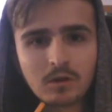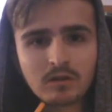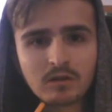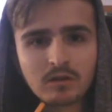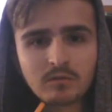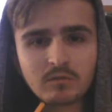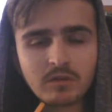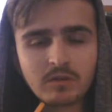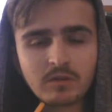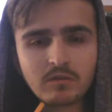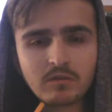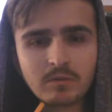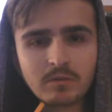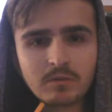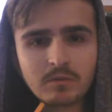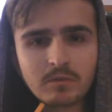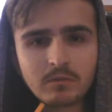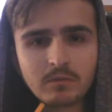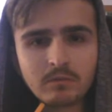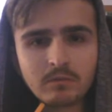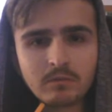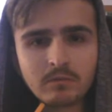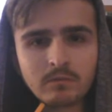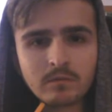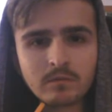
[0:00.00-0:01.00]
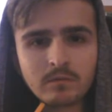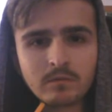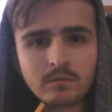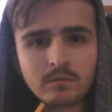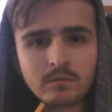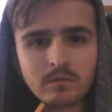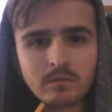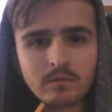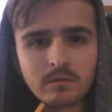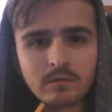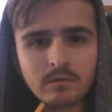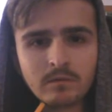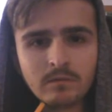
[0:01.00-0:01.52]
And I said to her, I'm going to go home, I'm
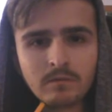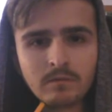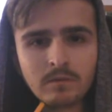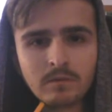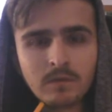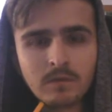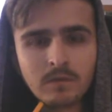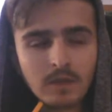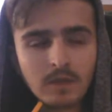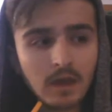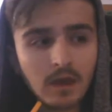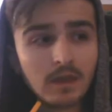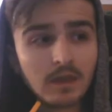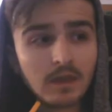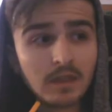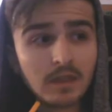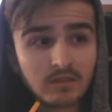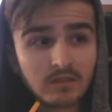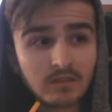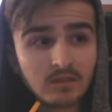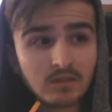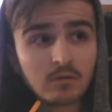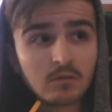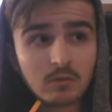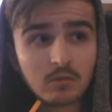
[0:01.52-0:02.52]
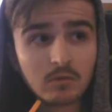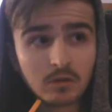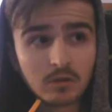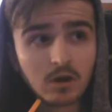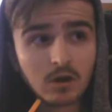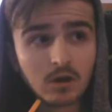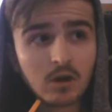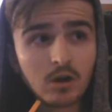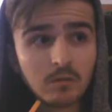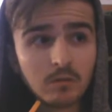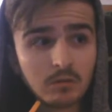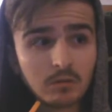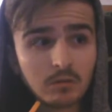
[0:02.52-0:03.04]
going to use it every day. And I'm
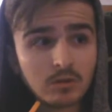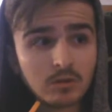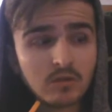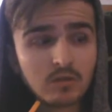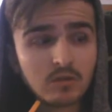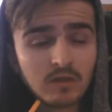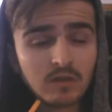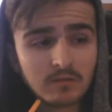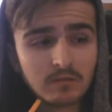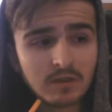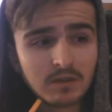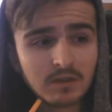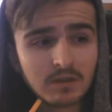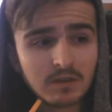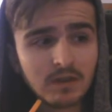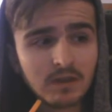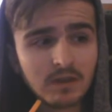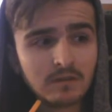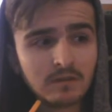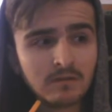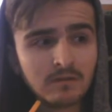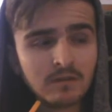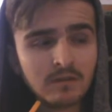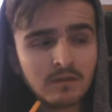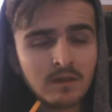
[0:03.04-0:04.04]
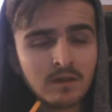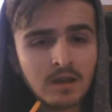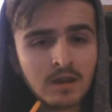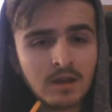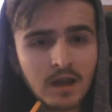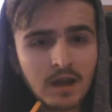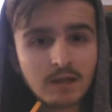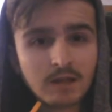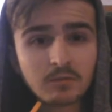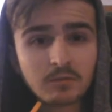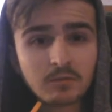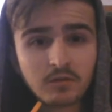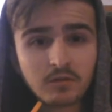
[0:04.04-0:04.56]
trying to.
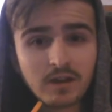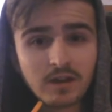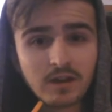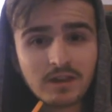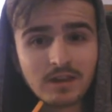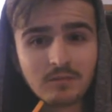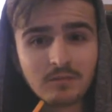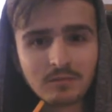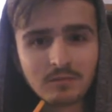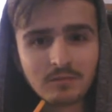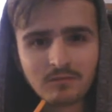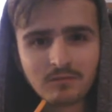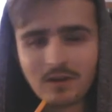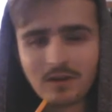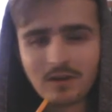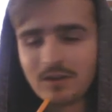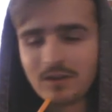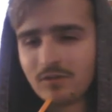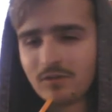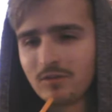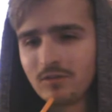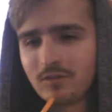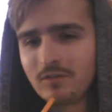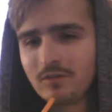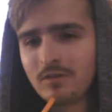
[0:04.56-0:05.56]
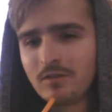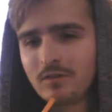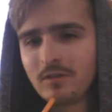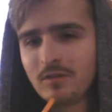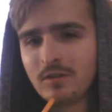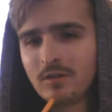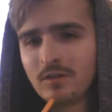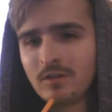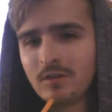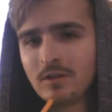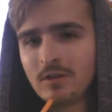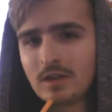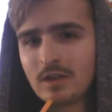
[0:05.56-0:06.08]
It's not easy, especially when
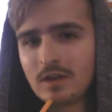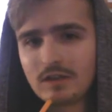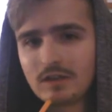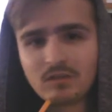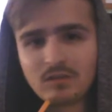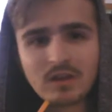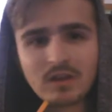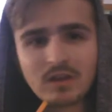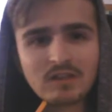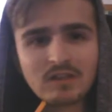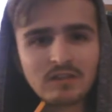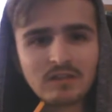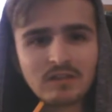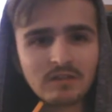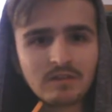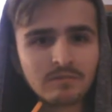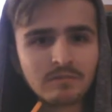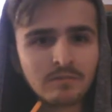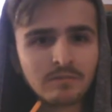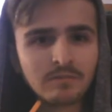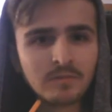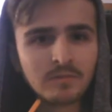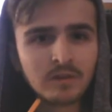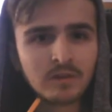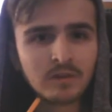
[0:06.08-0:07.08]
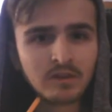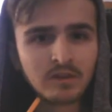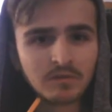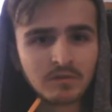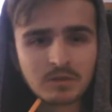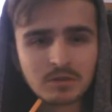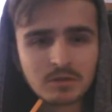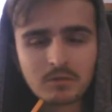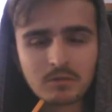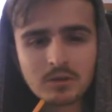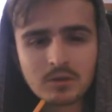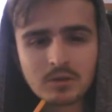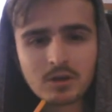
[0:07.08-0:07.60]
you go out of a night like I do, you
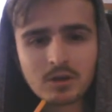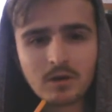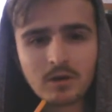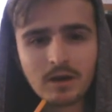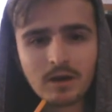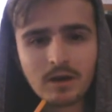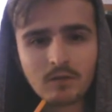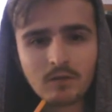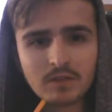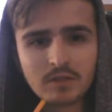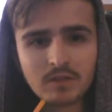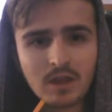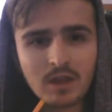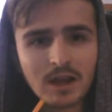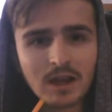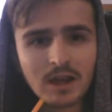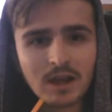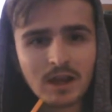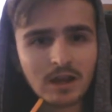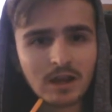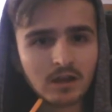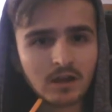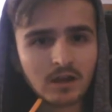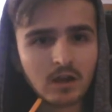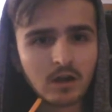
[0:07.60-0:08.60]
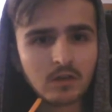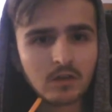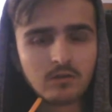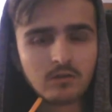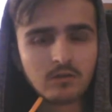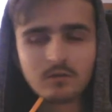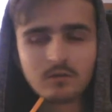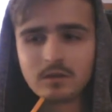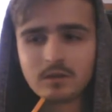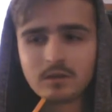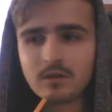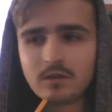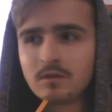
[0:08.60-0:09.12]
know. My dad did back me up with
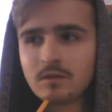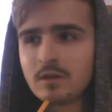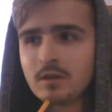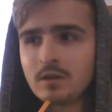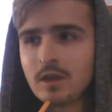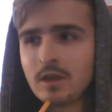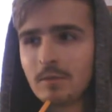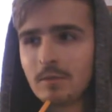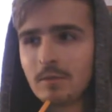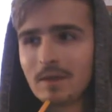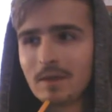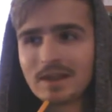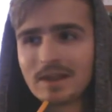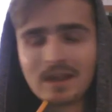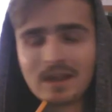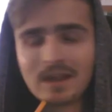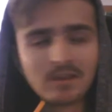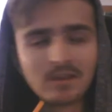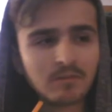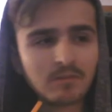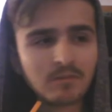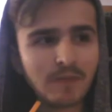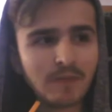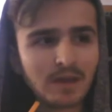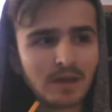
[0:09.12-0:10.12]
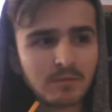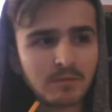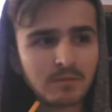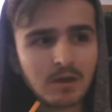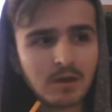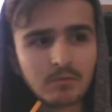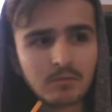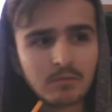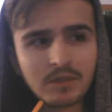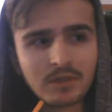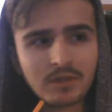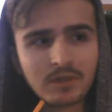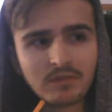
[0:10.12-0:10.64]
that, saying, like, you know, he goes out, comes
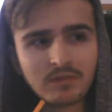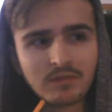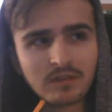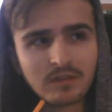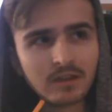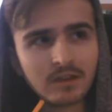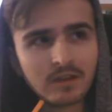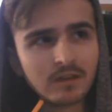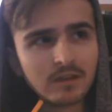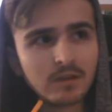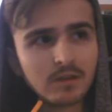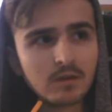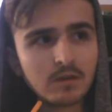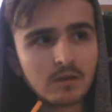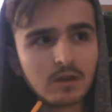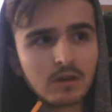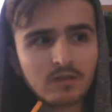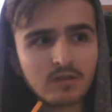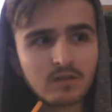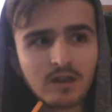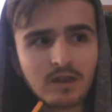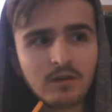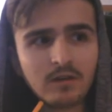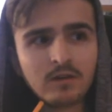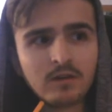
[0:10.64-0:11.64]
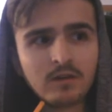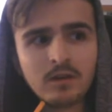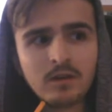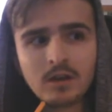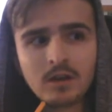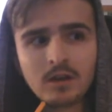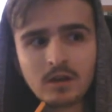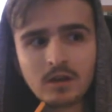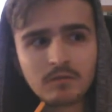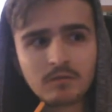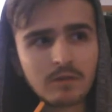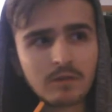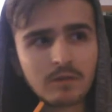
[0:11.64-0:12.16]
back 2, 3 a.m. sometimes,
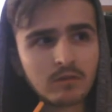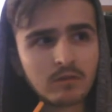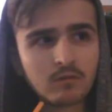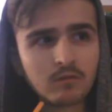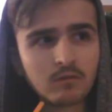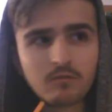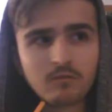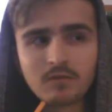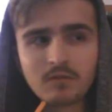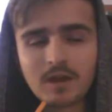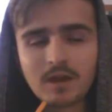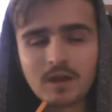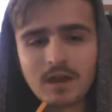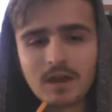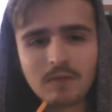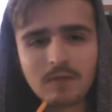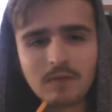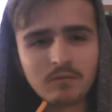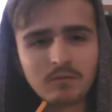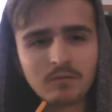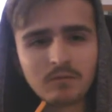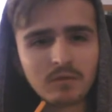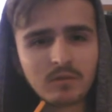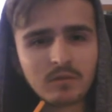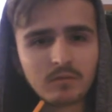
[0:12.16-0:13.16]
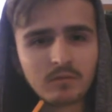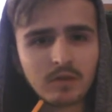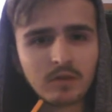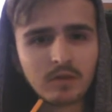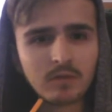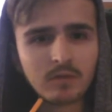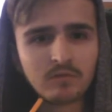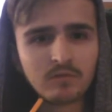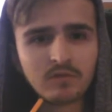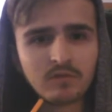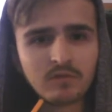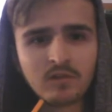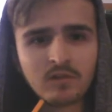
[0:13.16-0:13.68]
him and his brother
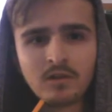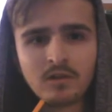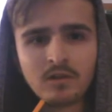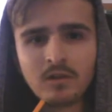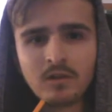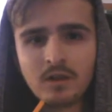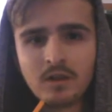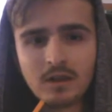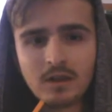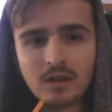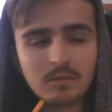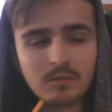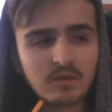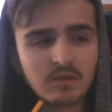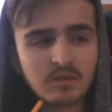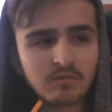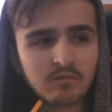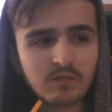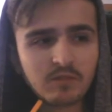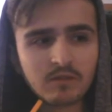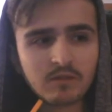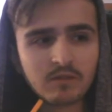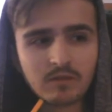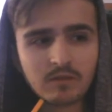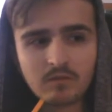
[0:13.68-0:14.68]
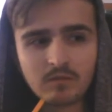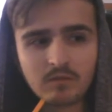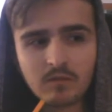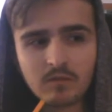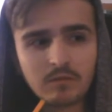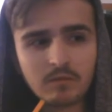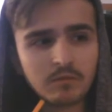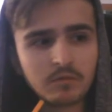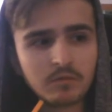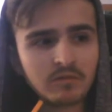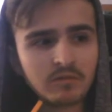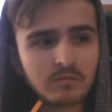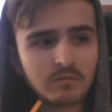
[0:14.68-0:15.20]
puts him to bed, you know, this and that. She's
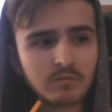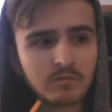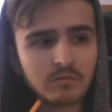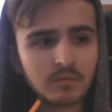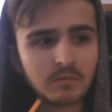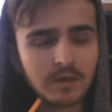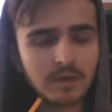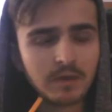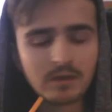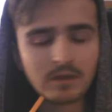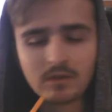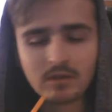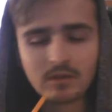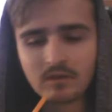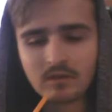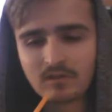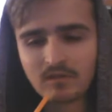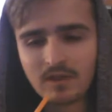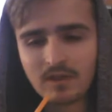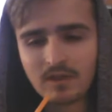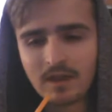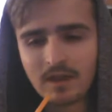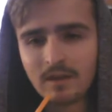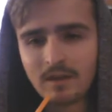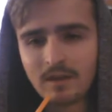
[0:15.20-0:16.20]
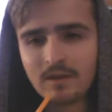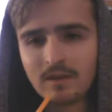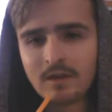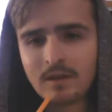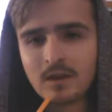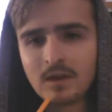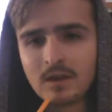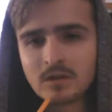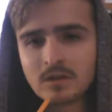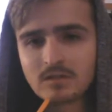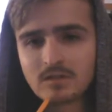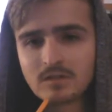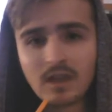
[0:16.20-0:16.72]
like, I don't care, you have to
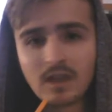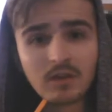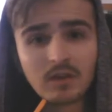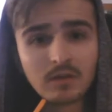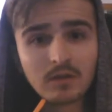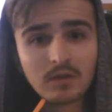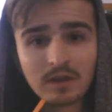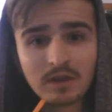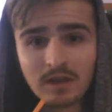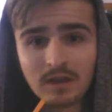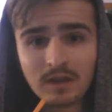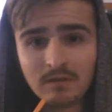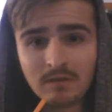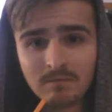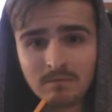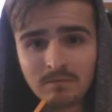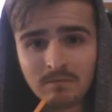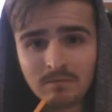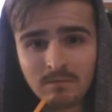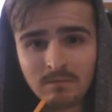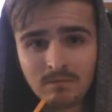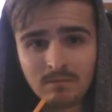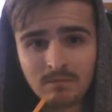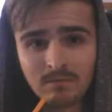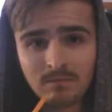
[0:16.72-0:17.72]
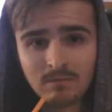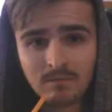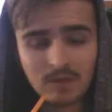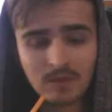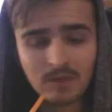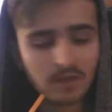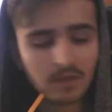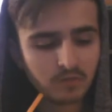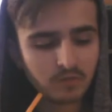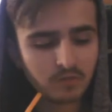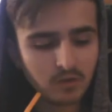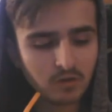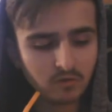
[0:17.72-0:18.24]
use it all the time. Even a
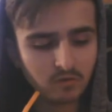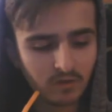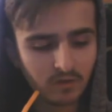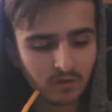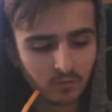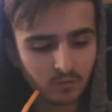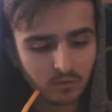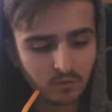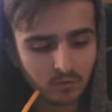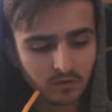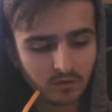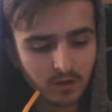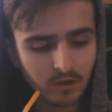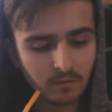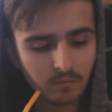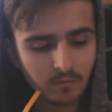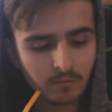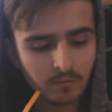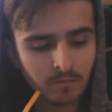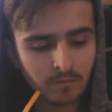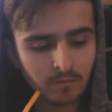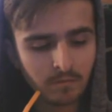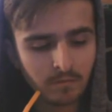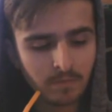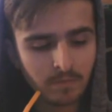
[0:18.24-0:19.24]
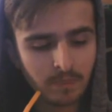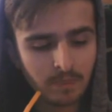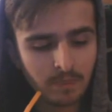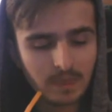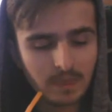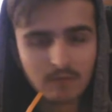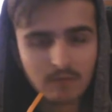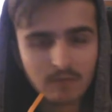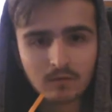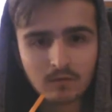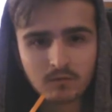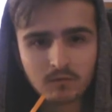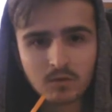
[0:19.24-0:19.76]
few hours at night, you know,
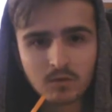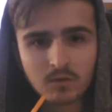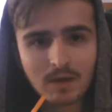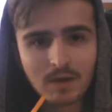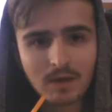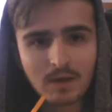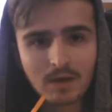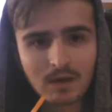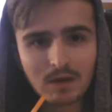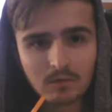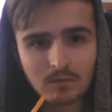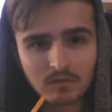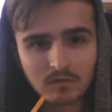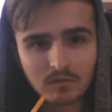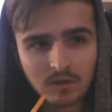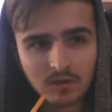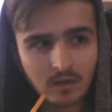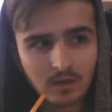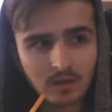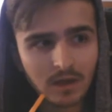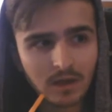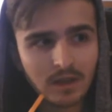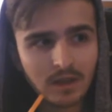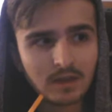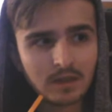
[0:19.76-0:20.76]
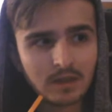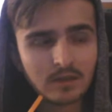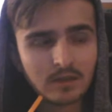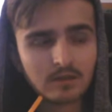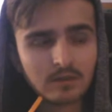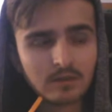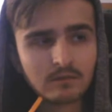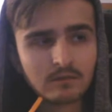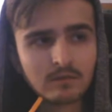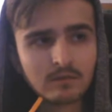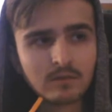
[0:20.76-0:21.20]
you have to use this machine.